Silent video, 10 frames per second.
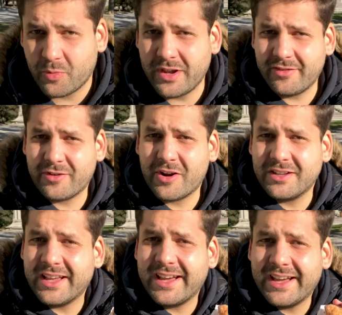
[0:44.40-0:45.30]
we have
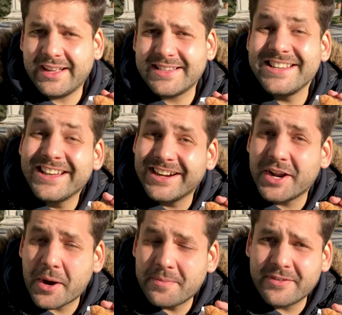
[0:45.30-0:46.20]
got a
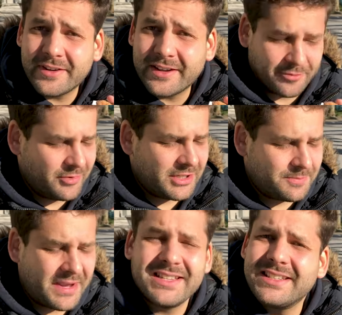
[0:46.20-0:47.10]
Ziegerkrapfe,
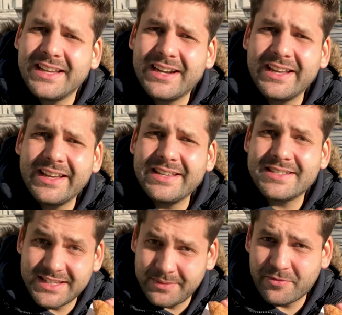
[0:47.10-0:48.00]
which basically
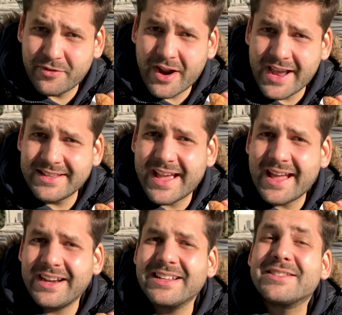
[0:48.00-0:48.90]
is deep fried
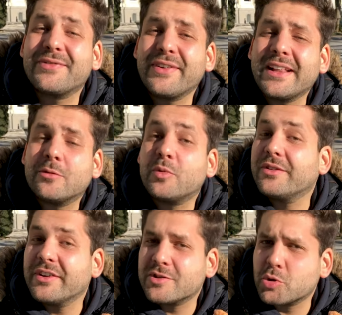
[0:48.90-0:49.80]
and it's filled
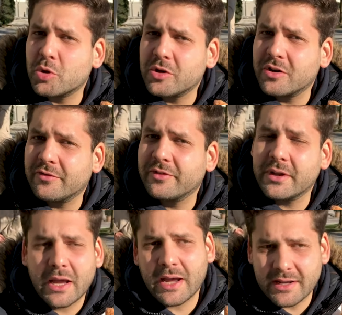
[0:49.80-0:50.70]
with a sort
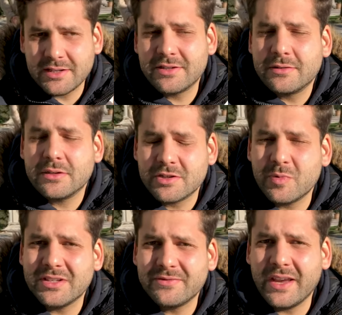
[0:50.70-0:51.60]
of, uh, it's a
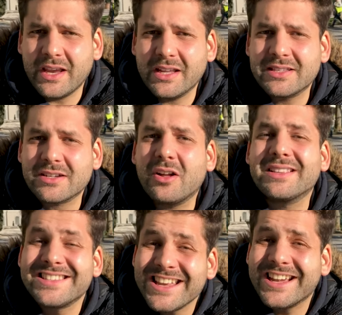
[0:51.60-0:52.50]
Swiss thing, it's
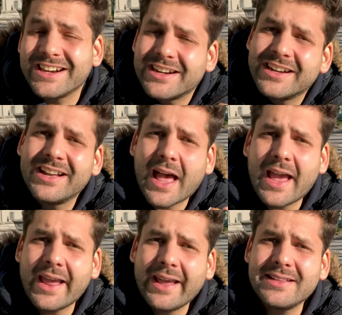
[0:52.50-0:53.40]
called Ziger.
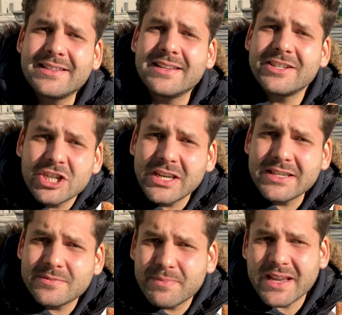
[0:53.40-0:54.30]
Uh, it's a
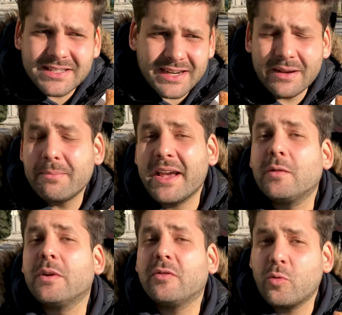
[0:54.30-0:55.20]
cheese basically
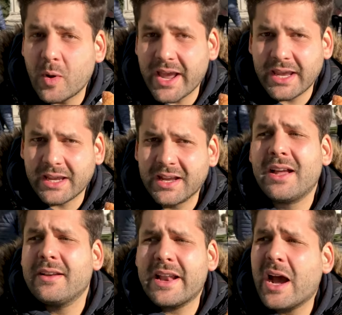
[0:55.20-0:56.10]
made with whey.
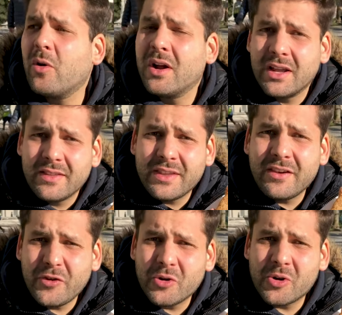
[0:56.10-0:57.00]
Now,
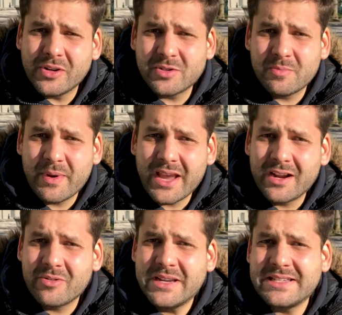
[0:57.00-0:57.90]
if you're going to
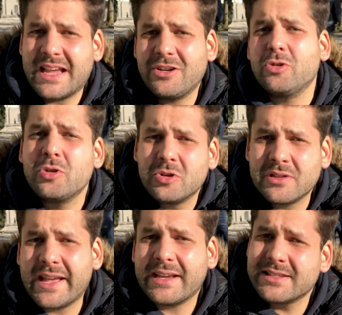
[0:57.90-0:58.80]
bakeries and you do
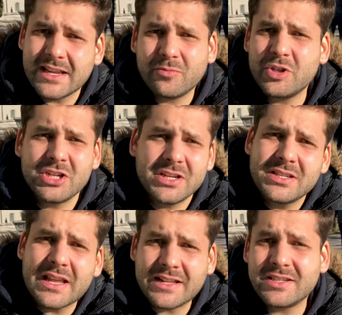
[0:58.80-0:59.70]
not like
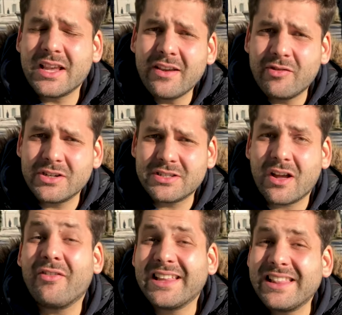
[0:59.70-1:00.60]
sandwiches and savory
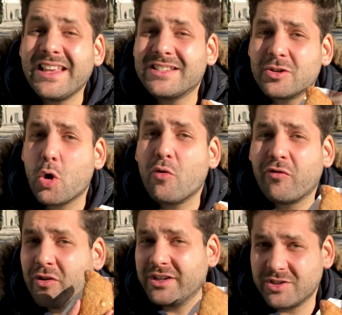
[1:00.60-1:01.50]
stuff, at least go
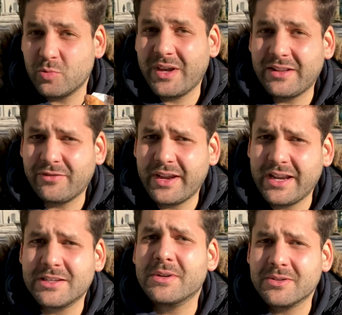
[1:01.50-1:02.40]
for the sweet
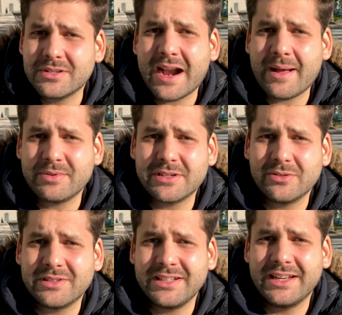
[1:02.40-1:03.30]
things because they're
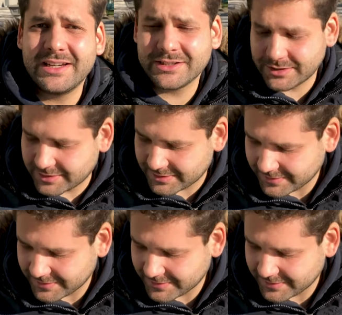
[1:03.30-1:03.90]
absolutely delicious.